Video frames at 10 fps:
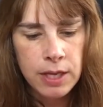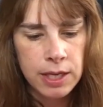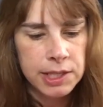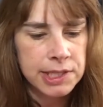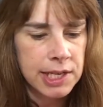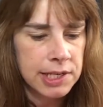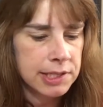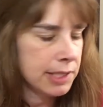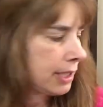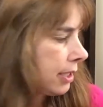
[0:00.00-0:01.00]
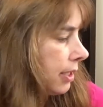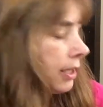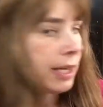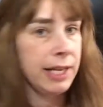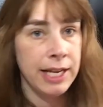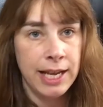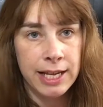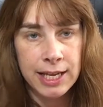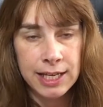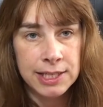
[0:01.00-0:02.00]
It says, and I
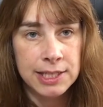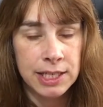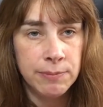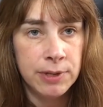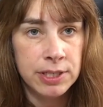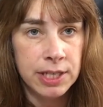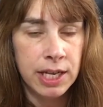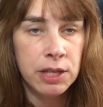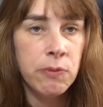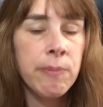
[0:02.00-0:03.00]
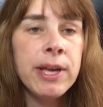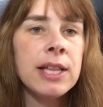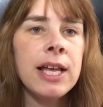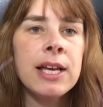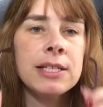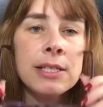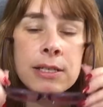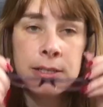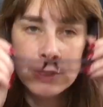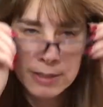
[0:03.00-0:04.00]
can't see because I have to wear my
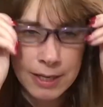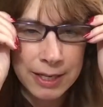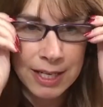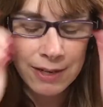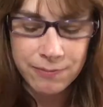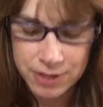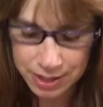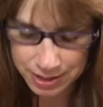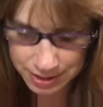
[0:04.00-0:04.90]
glasses. Yeah, I can't read.